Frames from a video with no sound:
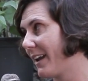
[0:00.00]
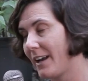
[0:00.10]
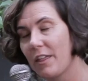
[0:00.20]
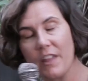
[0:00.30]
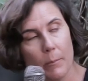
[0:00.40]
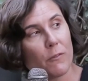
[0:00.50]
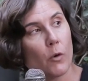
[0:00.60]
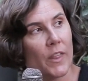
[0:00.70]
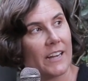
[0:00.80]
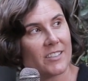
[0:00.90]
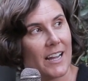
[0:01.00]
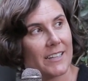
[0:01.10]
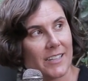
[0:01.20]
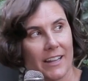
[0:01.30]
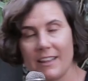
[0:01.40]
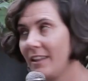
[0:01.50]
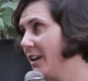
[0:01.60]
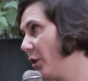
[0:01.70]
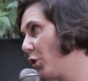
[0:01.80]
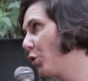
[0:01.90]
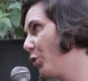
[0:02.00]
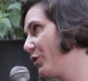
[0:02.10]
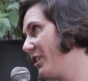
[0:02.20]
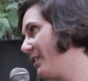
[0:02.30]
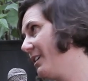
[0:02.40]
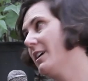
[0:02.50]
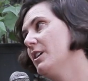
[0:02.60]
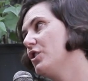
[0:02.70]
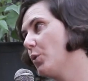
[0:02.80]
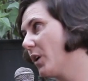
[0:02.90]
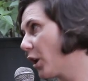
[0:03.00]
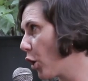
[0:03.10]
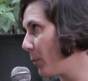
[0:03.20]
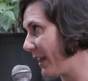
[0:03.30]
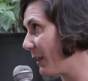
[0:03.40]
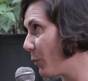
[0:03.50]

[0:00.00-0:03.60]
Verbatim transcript: And I think before they start telling Google to do it globally.